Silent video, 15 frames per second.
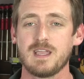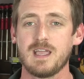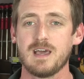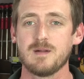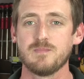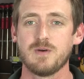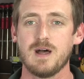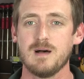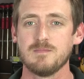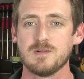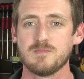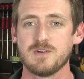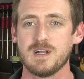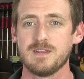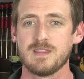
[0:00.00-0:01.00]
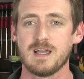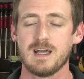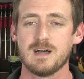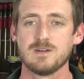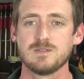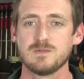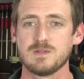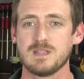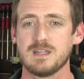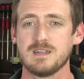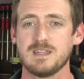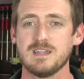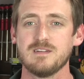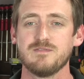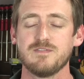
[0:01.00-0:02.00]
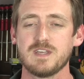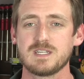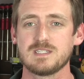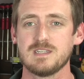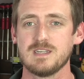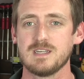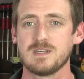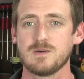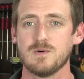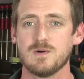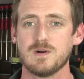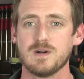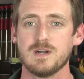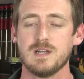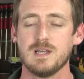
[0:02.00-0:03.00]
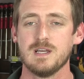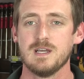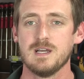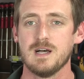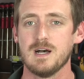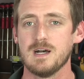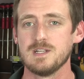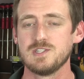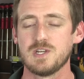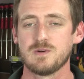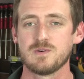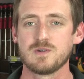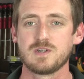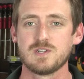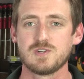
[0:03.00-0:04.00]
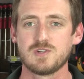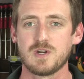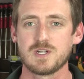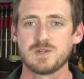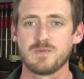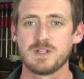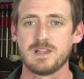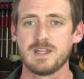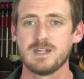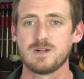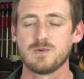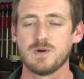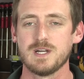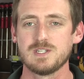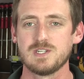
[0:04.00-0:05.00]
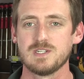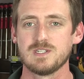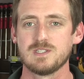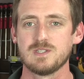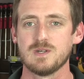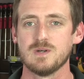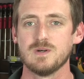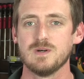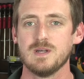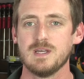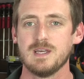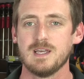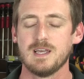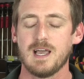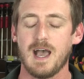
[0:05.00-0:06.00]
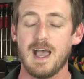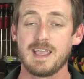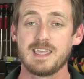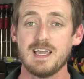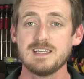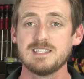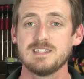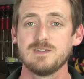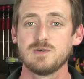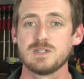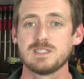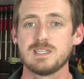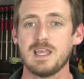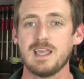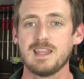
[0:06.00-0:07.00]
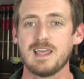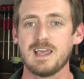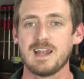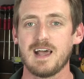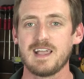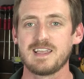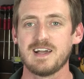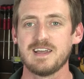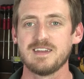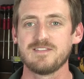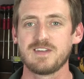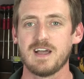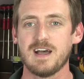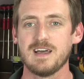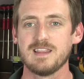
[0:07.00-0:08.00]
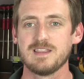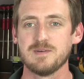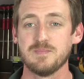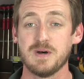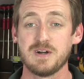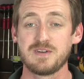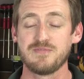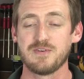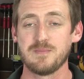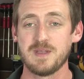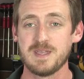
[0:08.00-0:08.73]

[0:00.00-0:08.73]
they had a problem around the house or that needed fixing or general construction-related questions. So I guess you could say that I kind of got the bug from